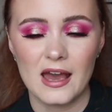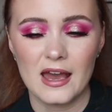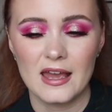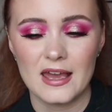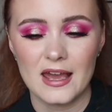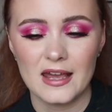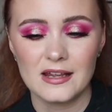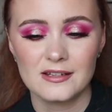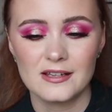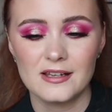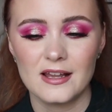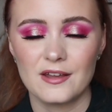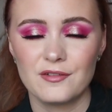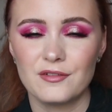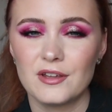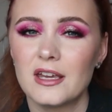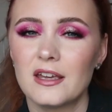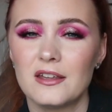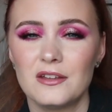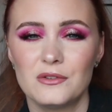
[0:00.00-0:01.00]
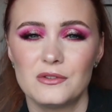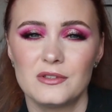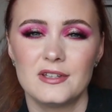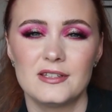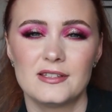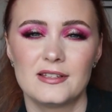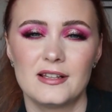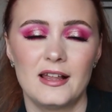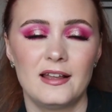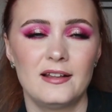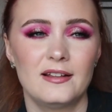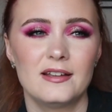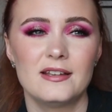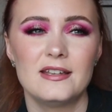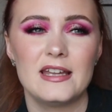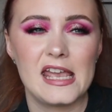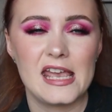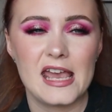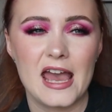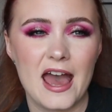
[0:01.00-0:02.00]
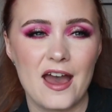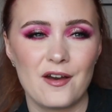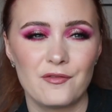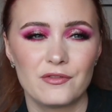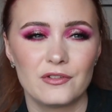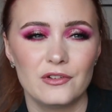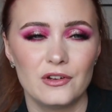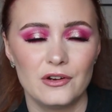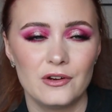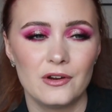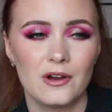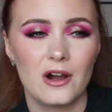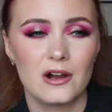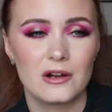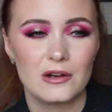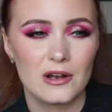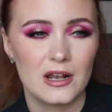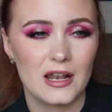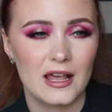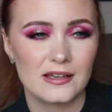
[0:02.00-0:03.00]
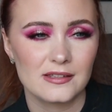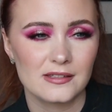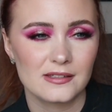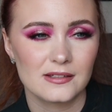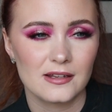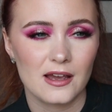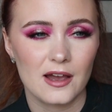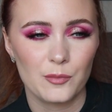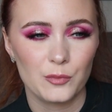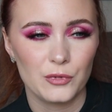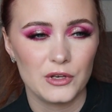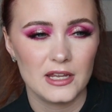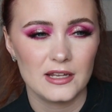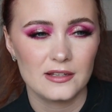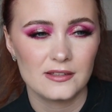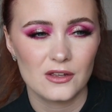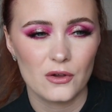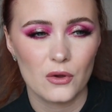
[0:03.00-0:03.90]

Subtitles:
I think I used this like the day after our last update,